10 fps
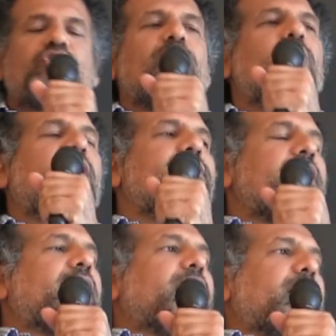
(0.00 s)
do you know what I
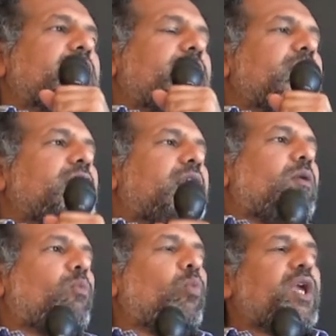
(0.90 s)
think it is? I think
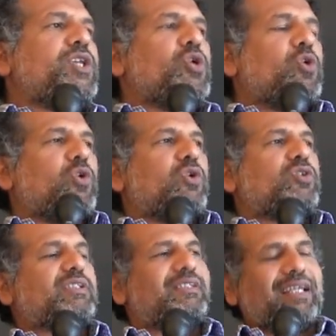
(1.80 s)
that when you're
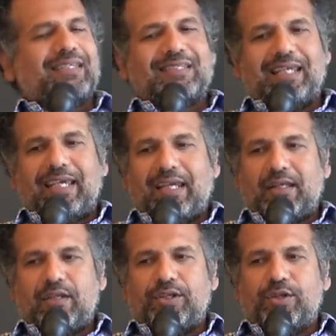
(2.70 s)

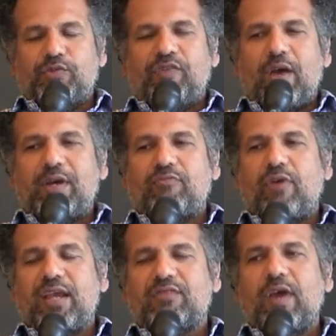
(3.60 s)
16, you very
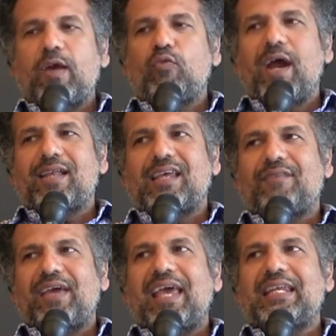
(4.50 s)
ra- it's very rare to
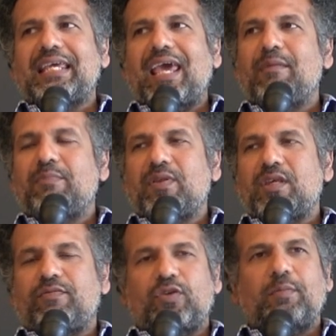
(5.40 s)
have any
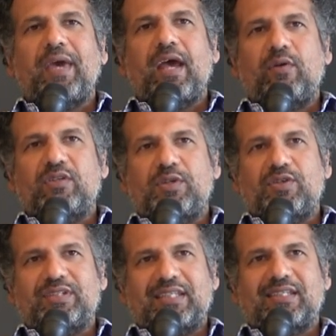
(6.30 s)
empathy for your parents when
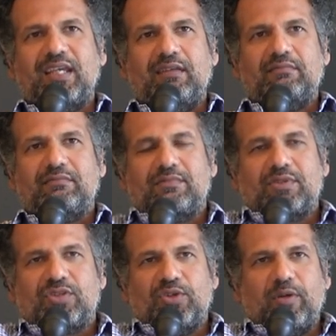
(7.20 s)
you're 16.
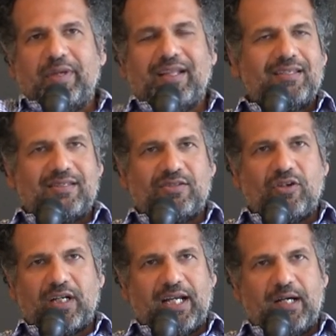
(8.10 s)
Yeah. Do you know what I mean? That's just
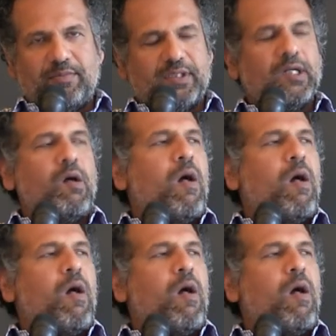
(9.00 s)
not going to happen.